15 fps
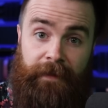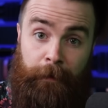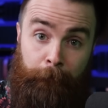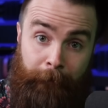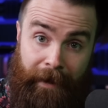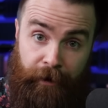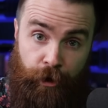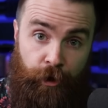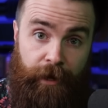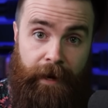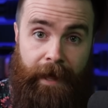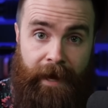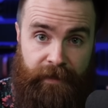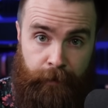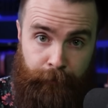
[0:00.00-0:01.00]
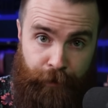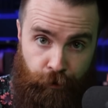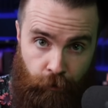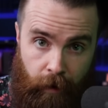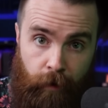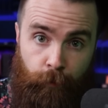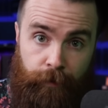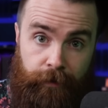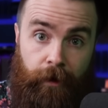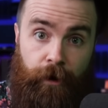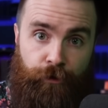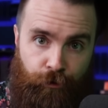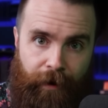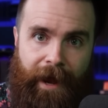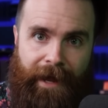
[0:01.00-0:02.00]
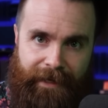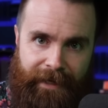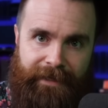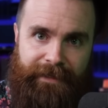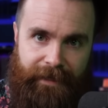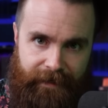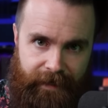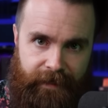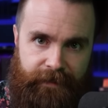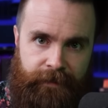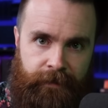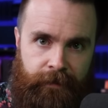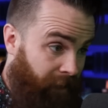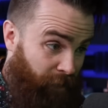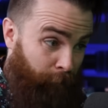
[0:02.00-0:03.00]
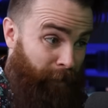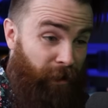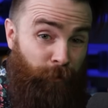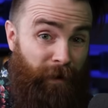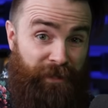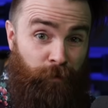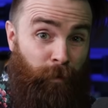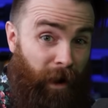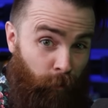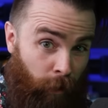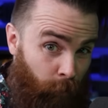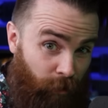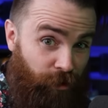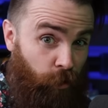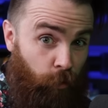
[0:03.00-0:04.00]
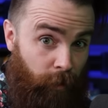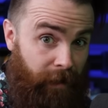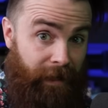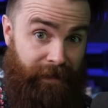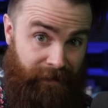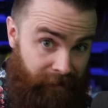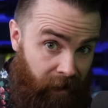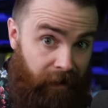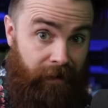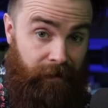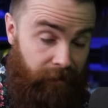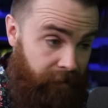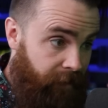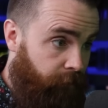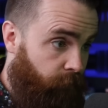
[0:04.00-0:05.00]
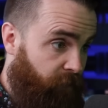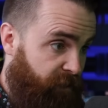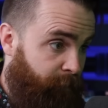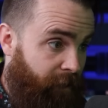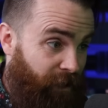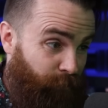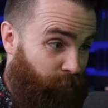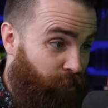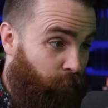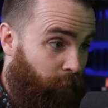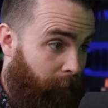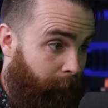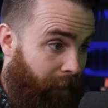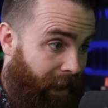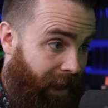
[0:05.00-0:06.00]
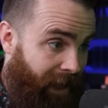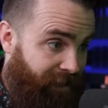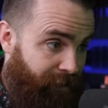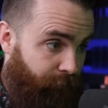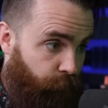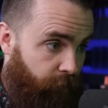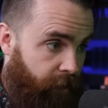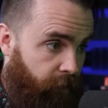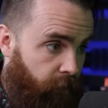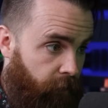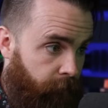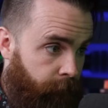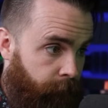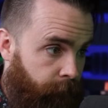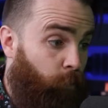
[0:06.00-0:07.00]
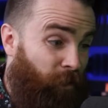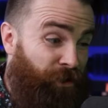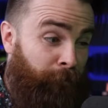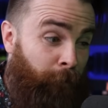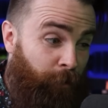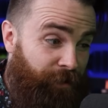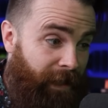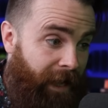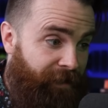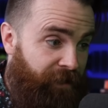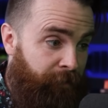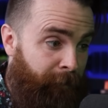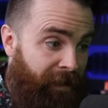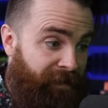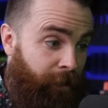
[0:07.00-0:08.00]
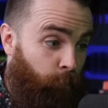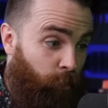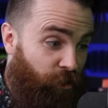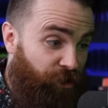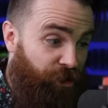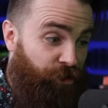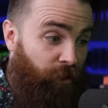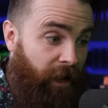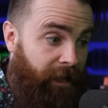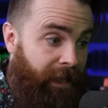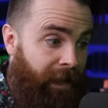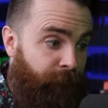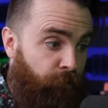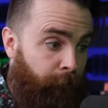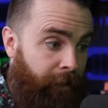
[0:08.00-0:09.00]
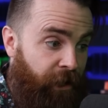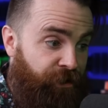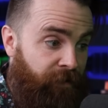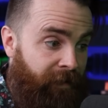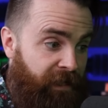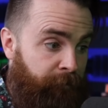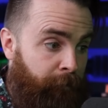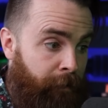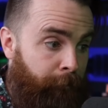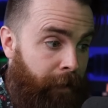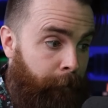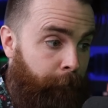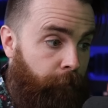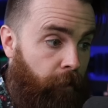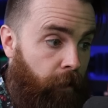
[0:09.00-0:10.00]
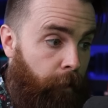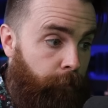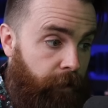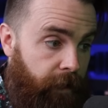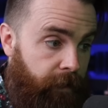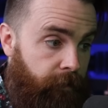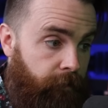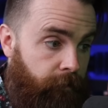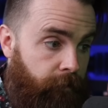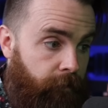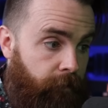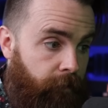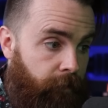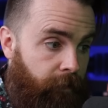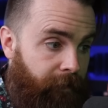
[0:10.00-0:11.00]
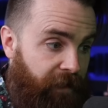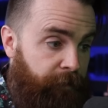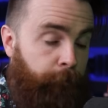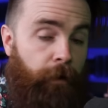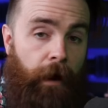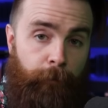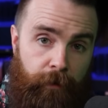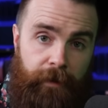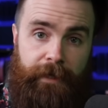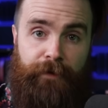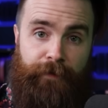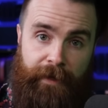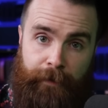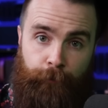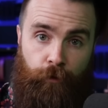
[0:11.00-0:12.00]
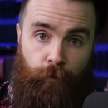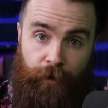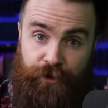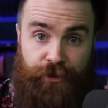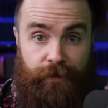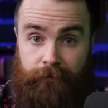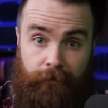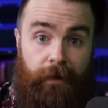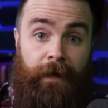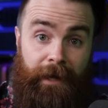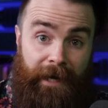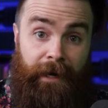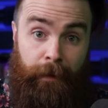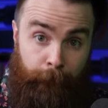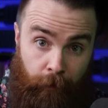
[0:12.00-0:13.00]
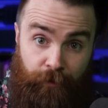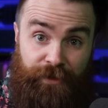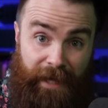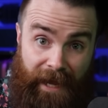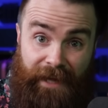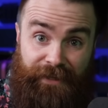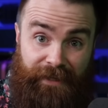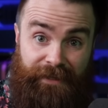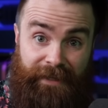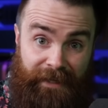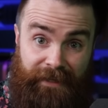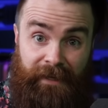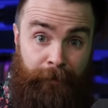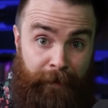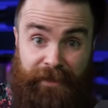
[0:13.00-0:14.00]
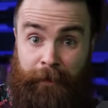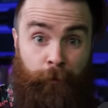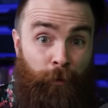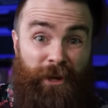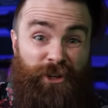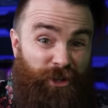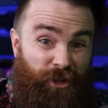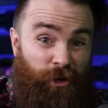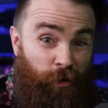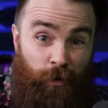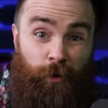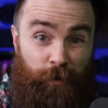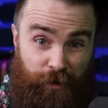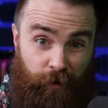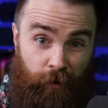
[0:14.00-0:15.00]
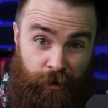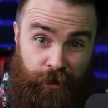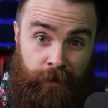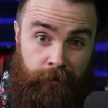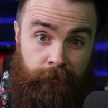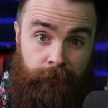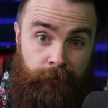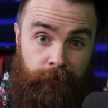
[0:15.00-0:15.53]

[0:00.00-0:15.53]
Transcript: the better you can hack them later on with other hacking techniques. Now the big reason why what we're doing is not illegal is because we're doing passive recon, which in most cases means that we're just trying to get information that's been made public that's publicly available, which in most cases, it's going to be something we can just Google search.